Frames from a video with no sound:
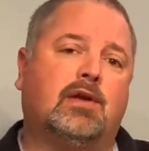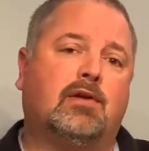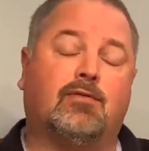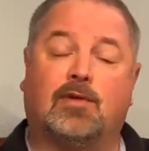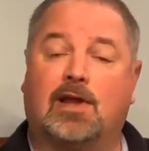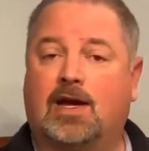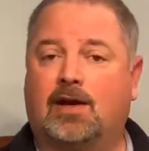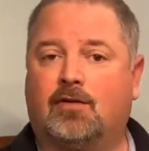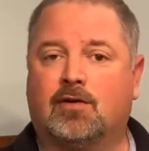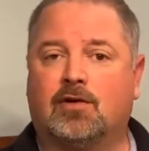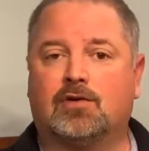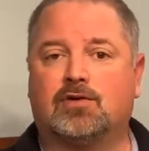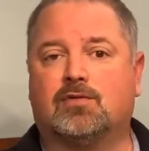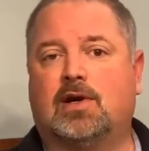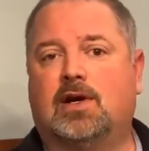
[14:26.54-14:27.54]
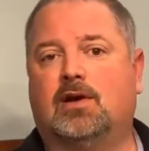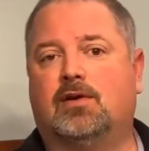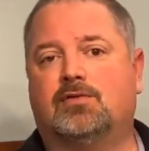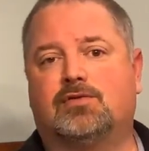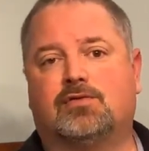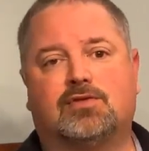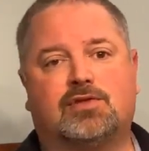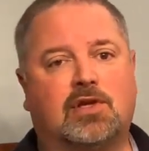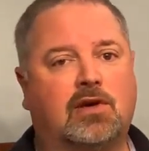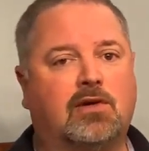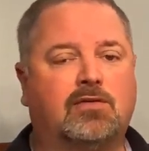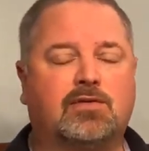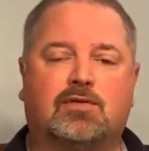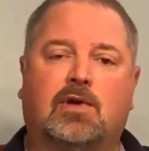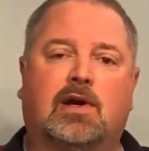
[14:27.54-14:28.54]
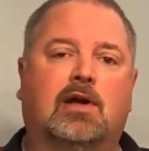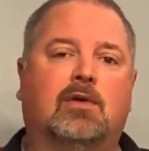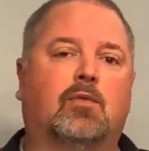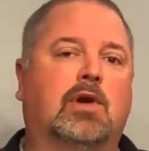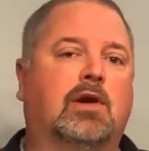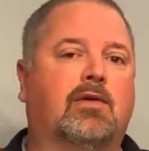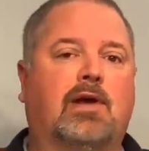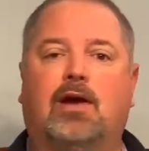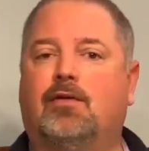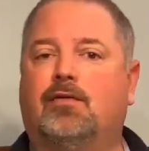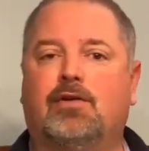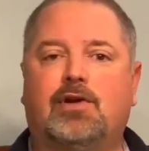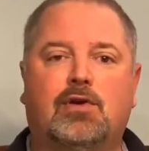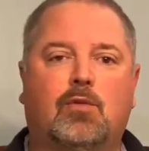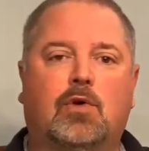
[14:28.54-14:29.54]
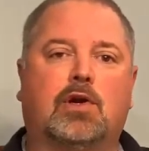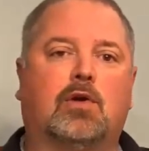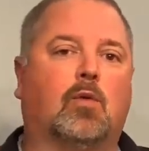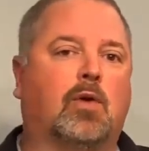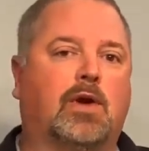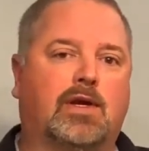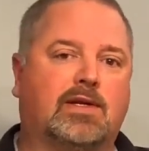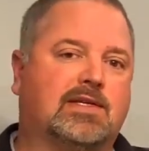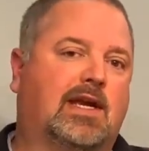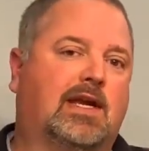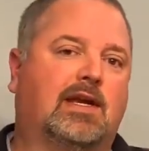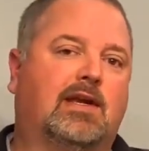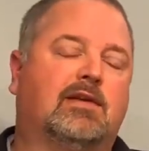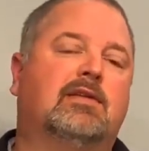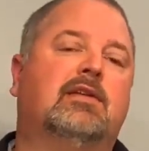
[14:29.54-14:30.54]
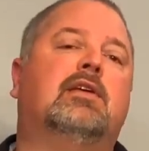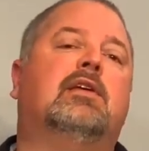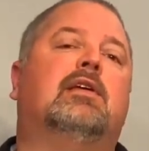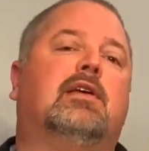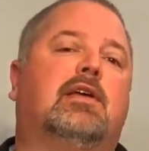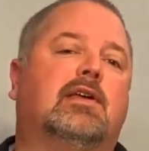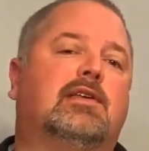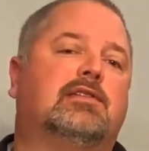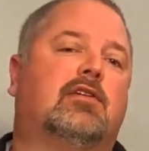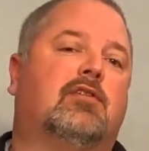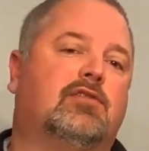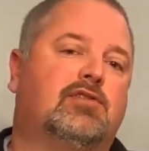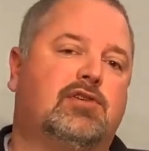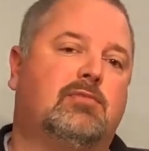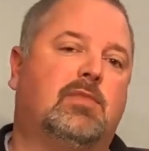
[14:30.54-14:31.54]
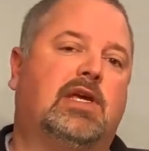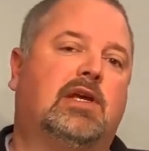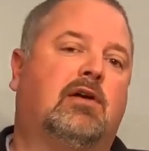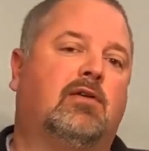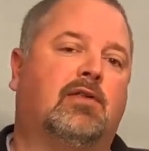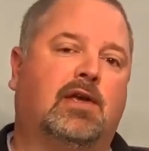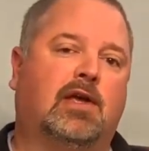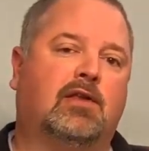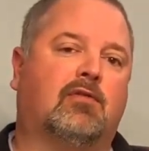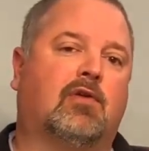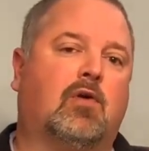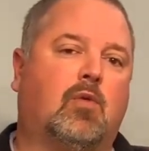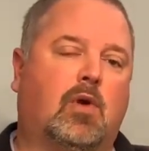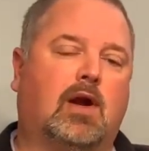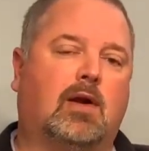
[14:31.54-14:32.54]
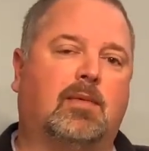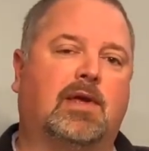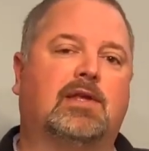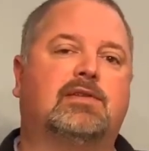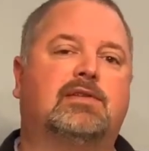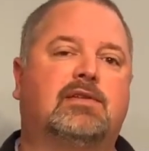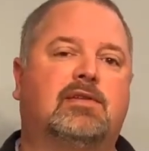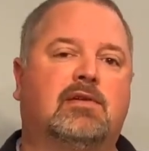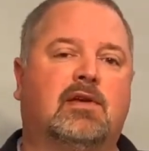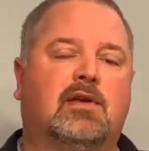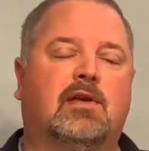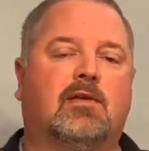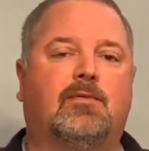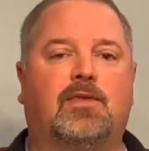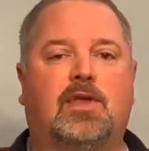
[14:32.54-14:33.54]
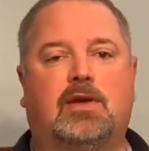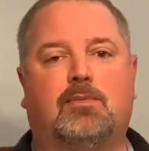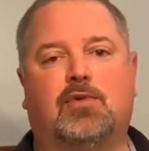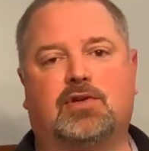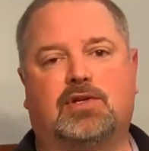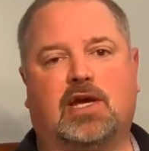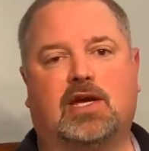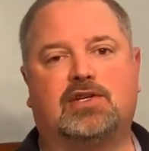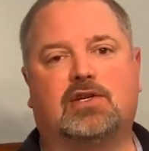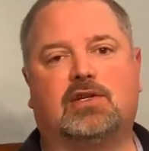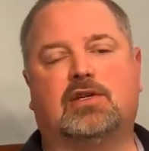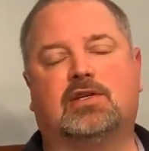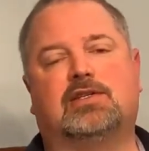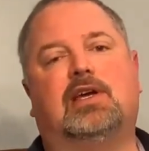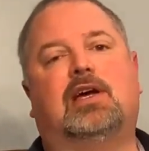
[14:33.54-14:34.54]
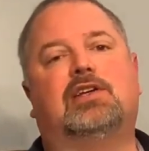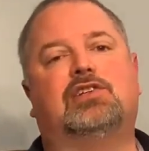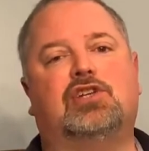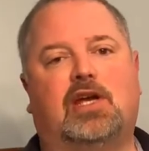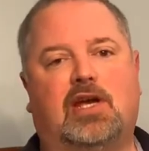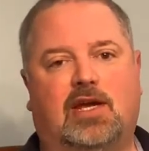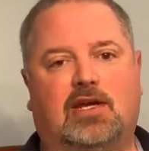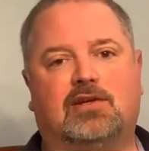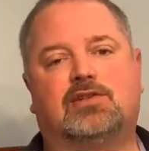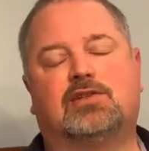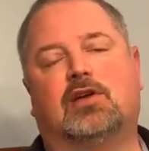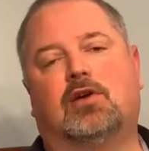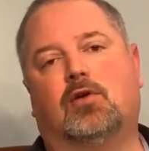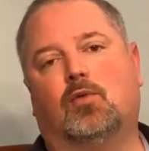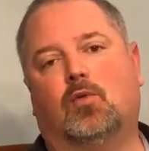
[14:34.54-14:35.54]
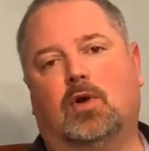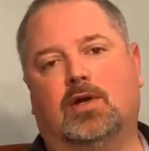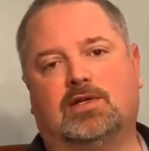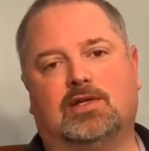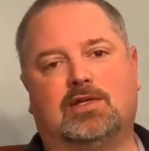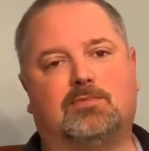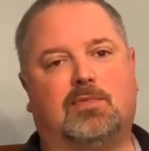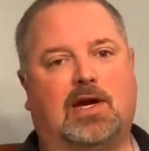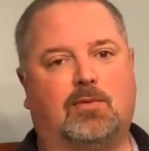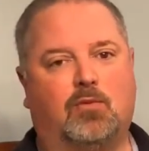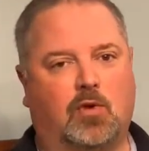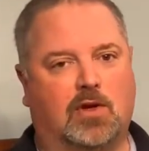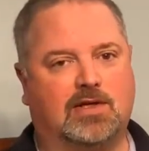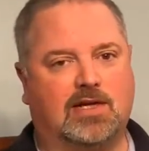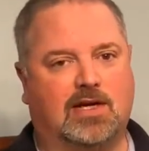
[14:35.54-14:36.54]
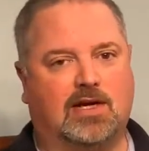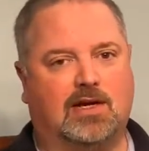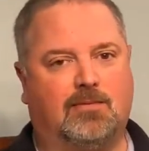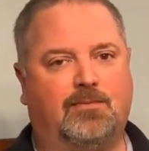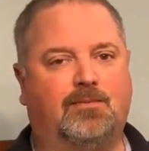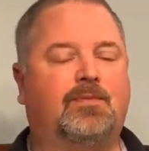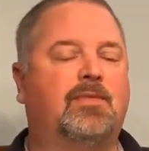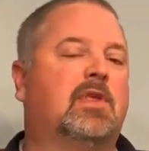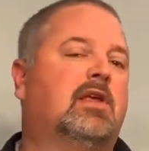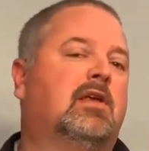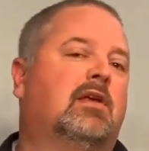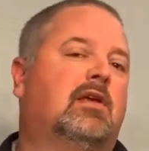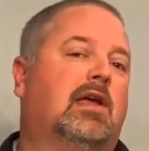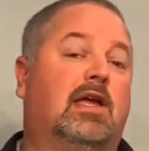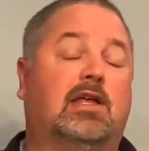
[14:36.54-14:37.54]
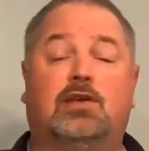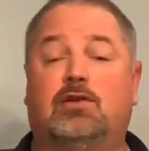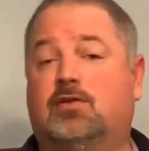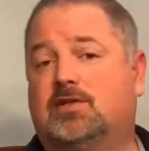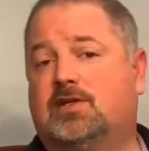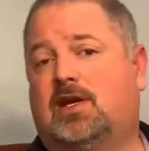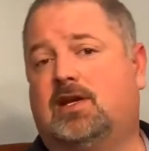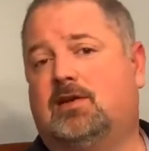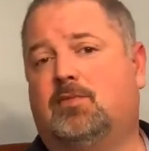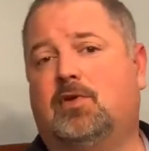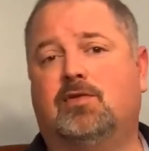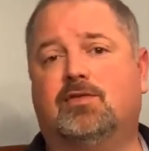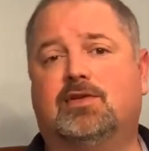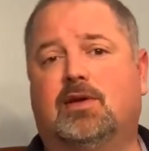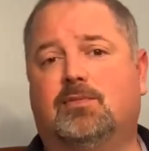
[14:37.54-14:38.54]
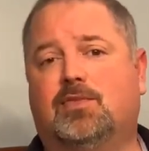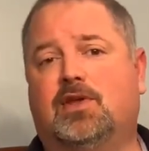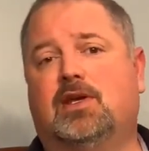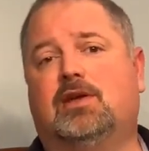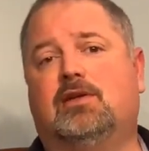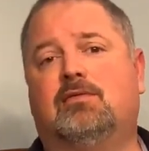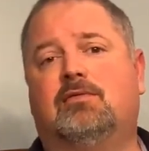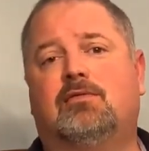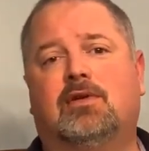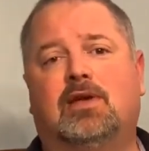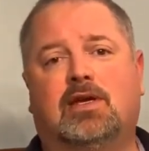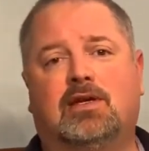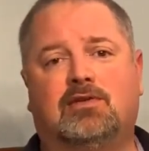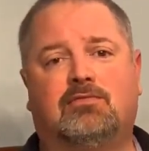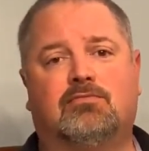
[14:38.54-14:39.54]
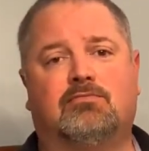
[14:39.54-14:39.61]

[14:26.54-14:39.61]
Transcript: flat griddles around, or stoves around, however you want to orientate it. As long as you meet all the other requirements, the protection does not change. So once it's piped one time and you decide to move something, it